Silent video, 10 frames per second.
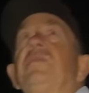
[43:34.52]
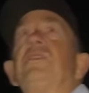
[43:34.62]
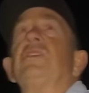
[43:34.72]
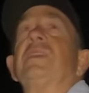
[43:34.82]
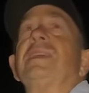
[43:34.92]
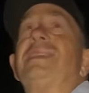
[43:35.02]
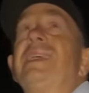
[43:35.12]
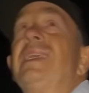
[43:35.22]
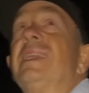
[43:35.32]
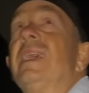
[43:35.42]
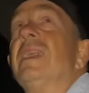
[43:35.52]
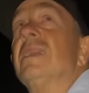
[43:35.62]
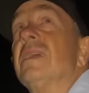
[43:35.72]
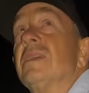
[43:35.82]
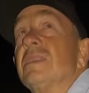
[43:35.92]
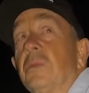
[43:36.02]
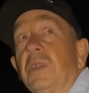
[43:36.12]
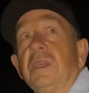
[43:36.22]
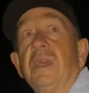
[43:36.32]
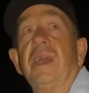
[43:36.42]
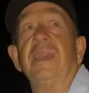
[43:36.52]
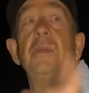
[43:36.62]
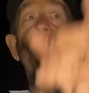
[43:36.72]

just got that sitting there. I wanted to get, hang on,